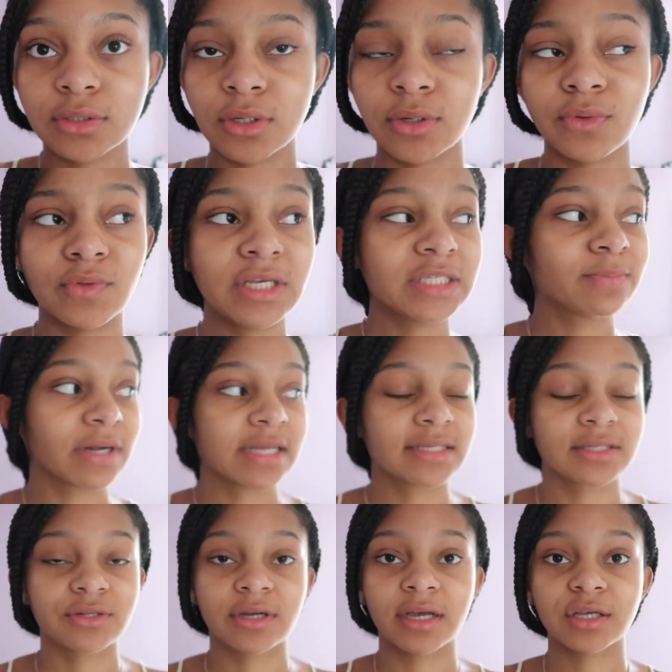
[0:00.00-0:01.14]
so these
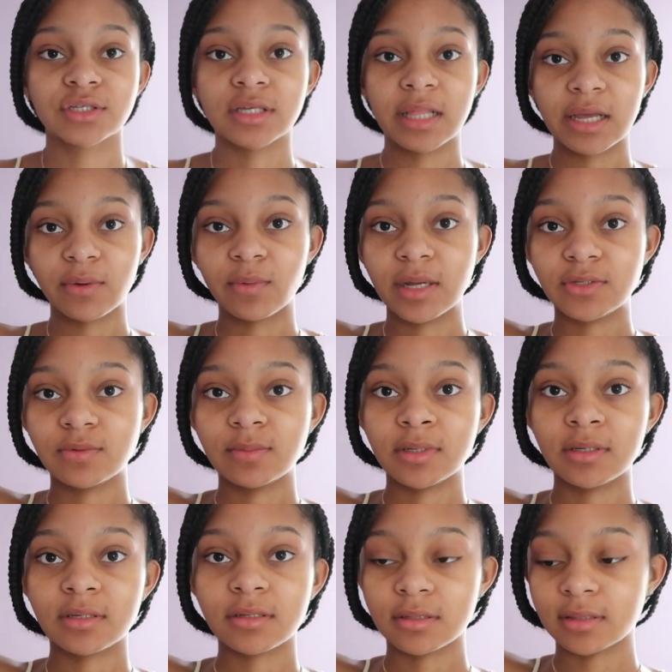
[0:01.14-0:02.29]
braces are actually like way too
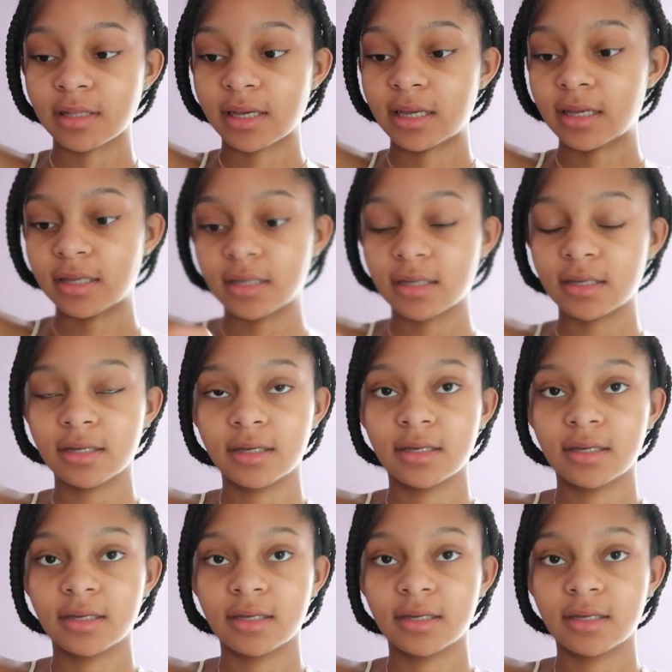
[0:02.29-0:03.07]
big like